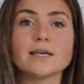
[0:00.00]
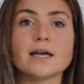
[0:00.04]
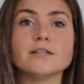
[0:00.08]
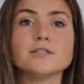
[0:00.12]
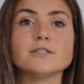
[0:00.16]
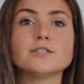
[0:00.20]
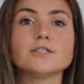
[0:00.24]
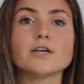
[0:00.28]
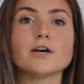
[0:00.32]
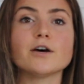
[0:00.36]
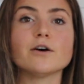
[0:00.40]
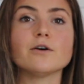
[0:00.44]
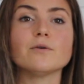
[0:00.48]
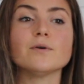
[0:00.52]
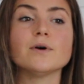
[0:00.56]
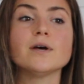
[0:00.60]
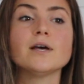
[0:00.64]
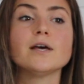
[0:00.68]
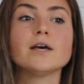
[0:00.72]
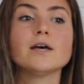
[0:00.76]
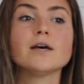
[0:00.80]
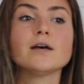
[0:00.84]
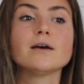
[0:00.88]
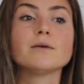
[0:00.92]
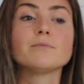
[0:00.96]
And so
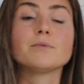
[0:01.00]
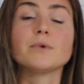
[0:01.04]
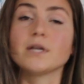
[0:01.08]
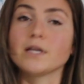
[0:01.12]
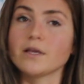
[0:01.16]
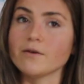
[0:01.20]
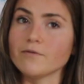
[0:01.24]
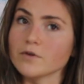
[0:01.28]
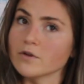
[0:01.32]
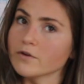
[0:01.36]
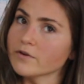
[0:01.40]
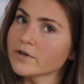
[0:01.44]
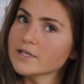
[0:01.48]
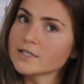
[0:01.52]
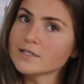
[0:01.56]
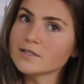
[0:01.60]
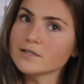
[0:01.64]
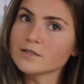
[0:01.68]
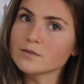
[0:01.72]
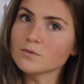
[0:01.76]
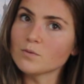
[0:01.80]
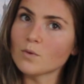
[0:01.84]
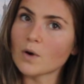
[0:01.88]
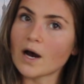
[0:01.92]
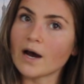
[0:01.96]
I'm going to give you the
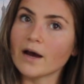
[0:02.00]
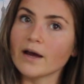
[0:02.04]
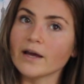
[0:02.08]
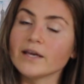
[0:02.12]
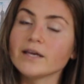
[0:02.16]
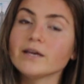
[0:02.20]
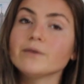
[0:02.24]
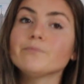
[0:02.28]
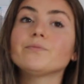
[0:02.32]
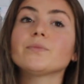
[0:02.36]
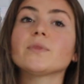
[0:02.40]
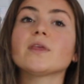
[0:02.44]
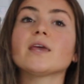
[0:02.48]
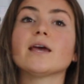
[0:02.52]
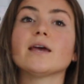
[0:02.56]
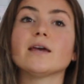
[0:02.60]
reasons why,